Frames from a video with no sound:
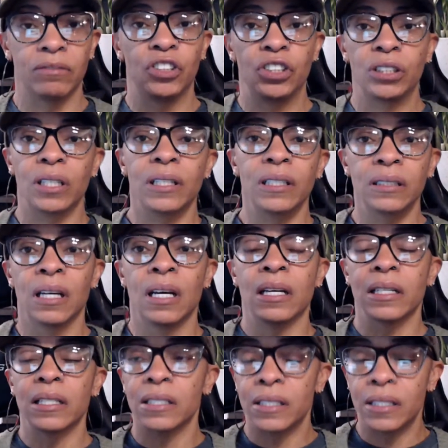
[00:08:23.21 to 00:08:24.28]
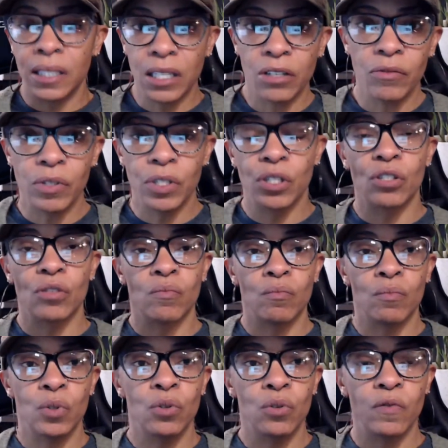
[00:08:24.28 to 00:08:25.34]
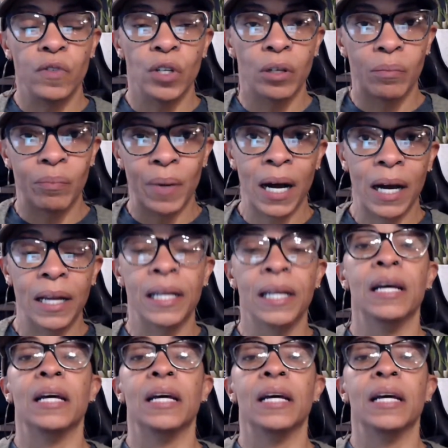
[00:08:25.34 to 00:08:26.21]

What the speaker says: just continuing to move your body